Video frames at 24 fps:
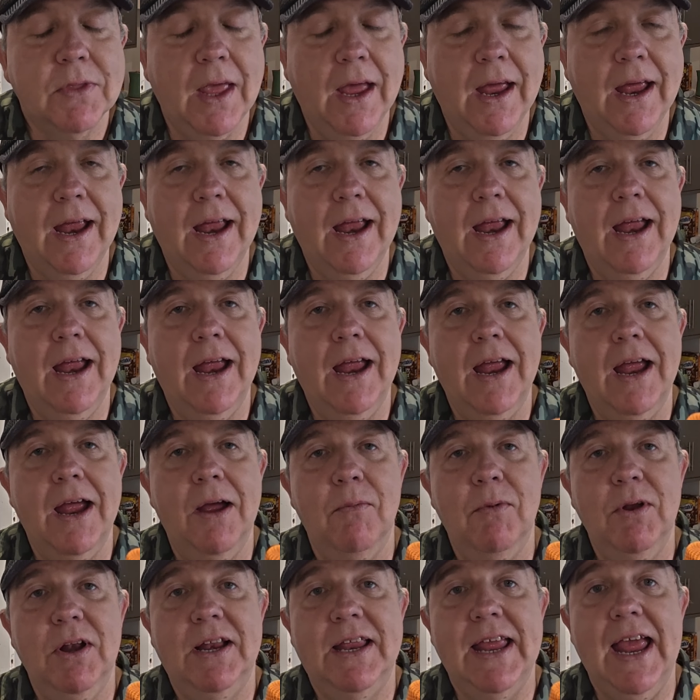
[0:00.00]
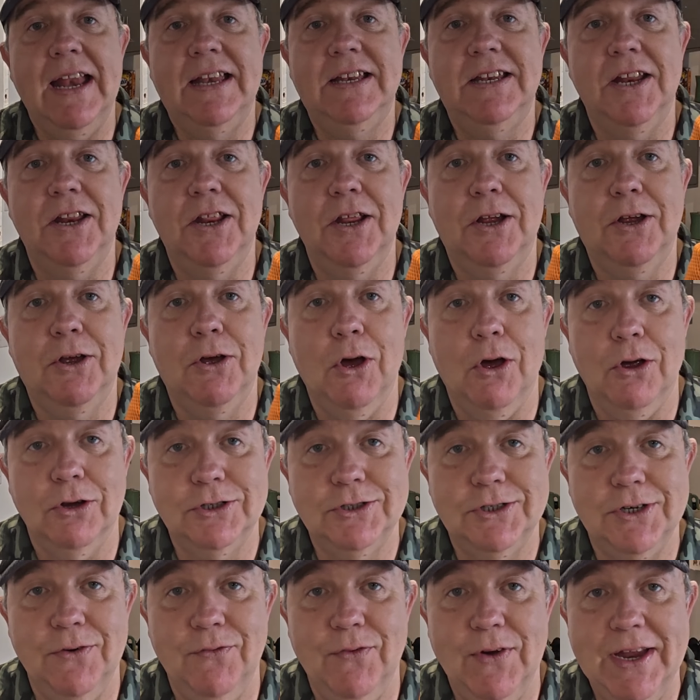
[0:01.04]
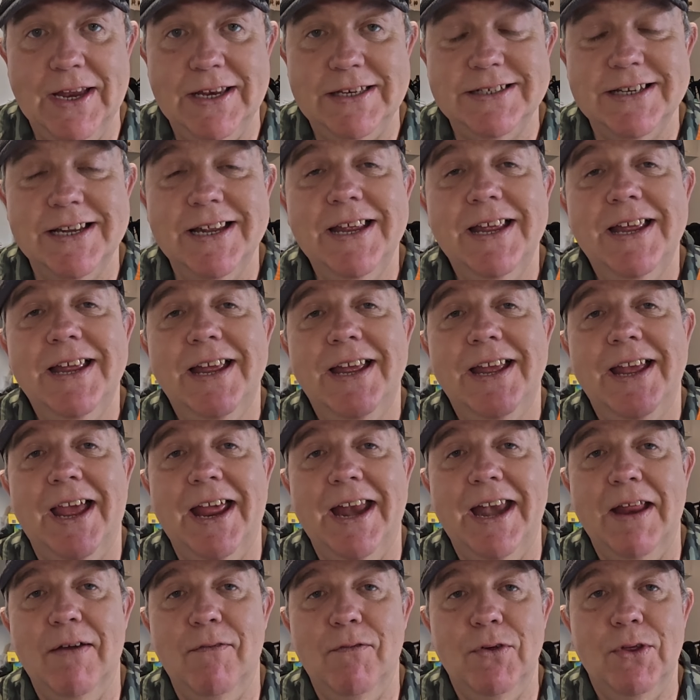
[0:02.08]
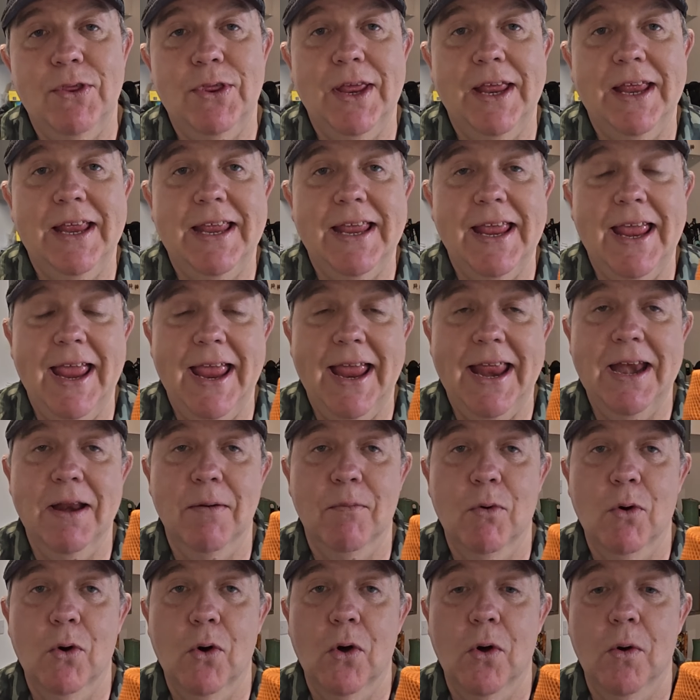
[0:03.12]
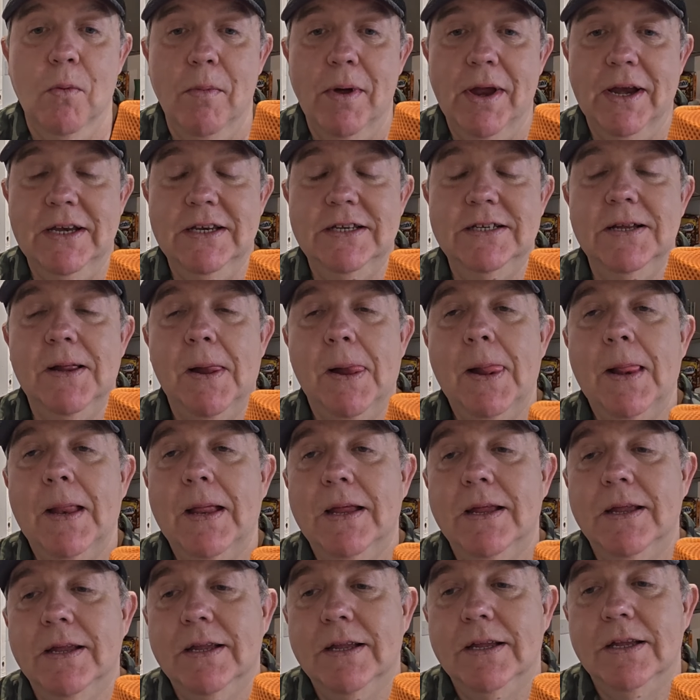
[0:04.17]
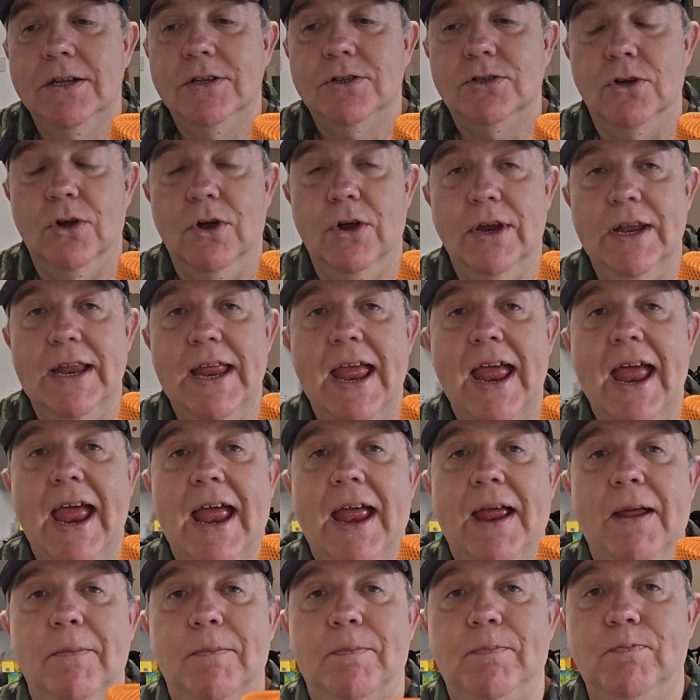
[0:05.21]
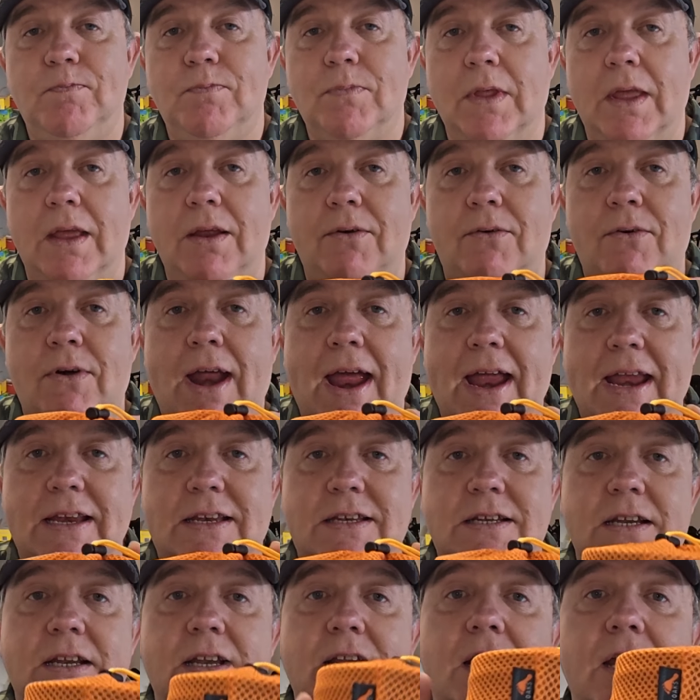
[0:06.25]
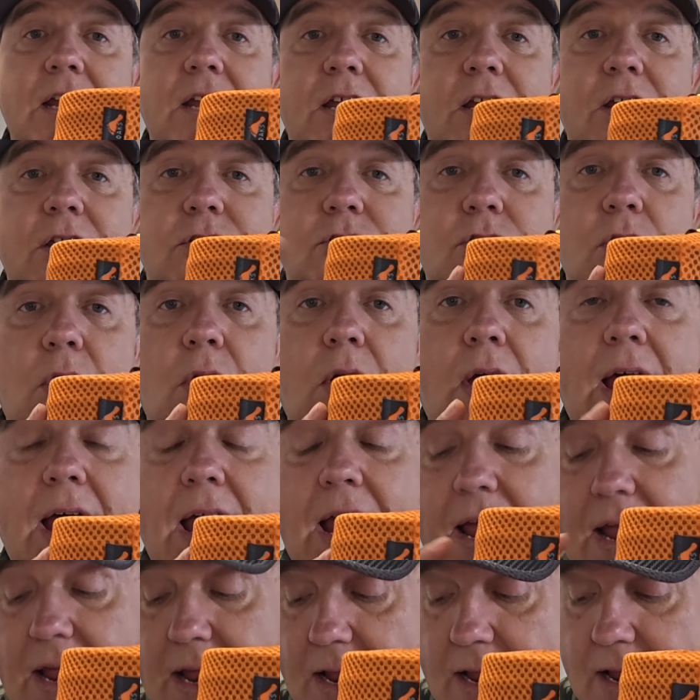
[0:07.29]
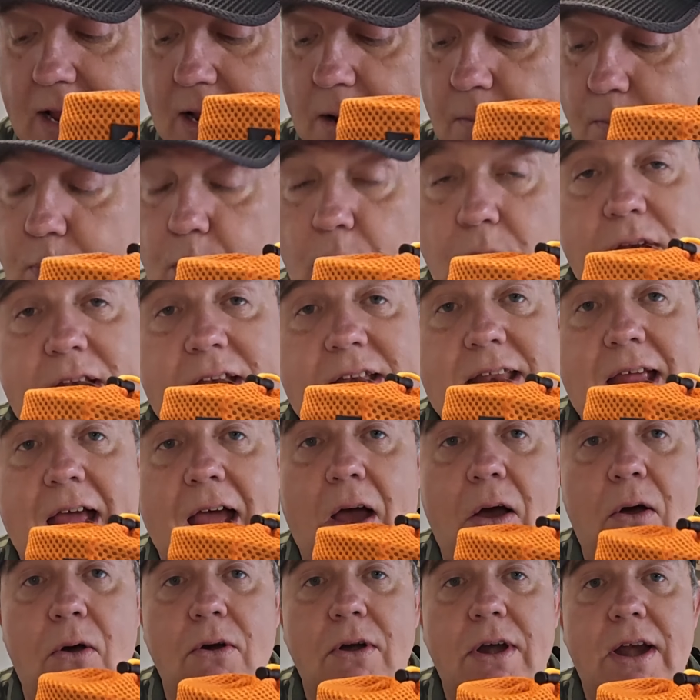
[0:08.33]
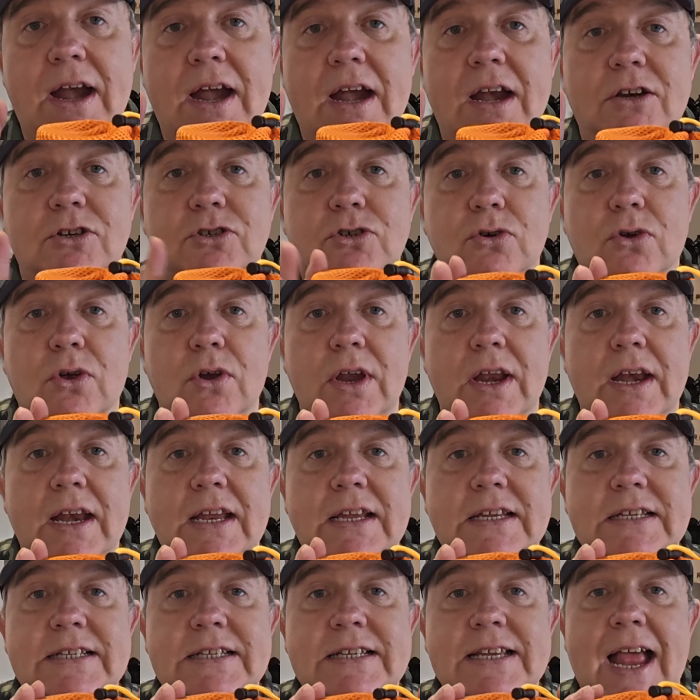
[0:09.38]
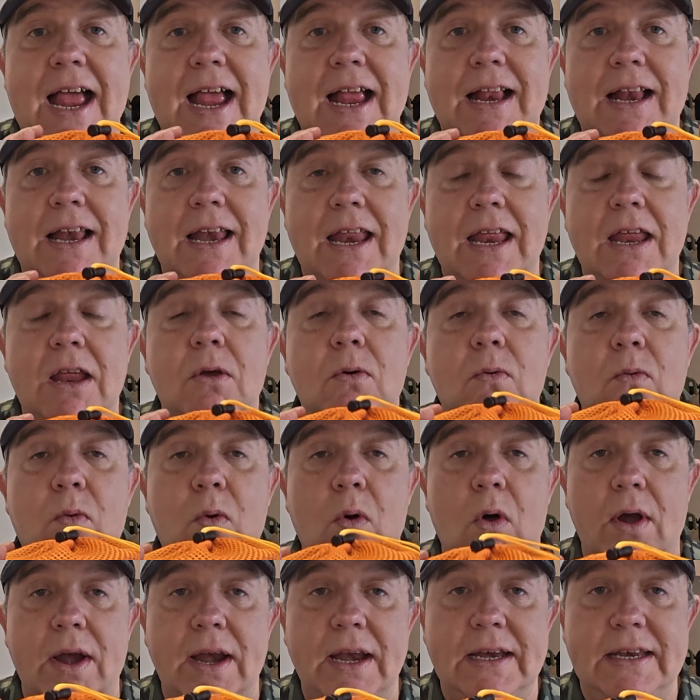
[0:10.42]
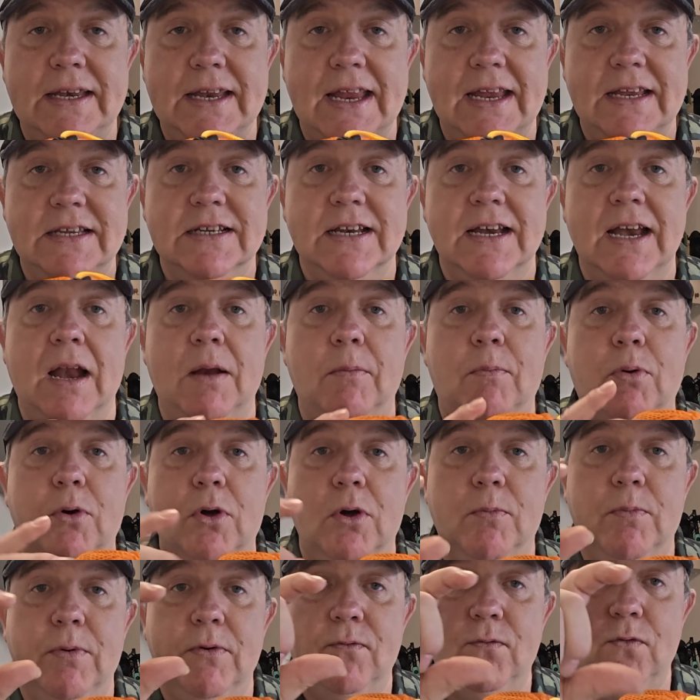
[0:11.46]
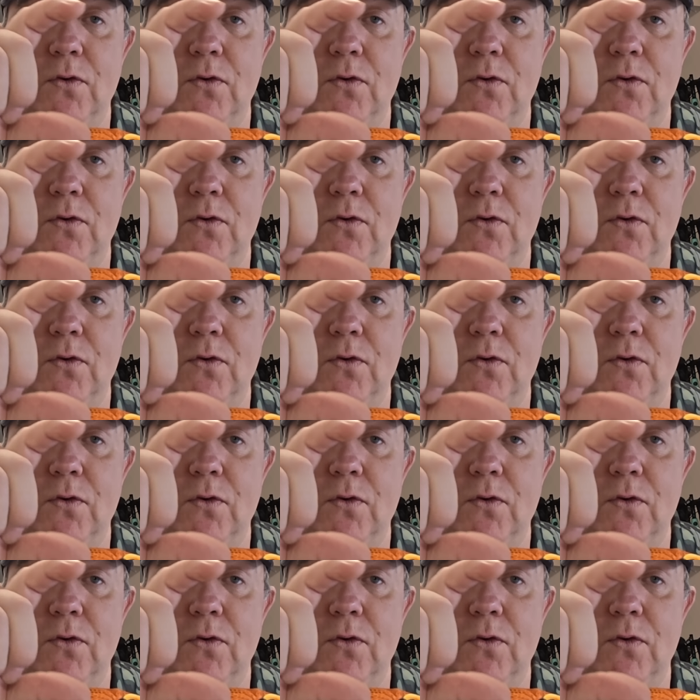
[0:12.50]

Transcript: And we'll get to the cost of it and everything in a moment. So yeah, right. So I'll put it down and I'll show you exactly what it is, and I'll put up a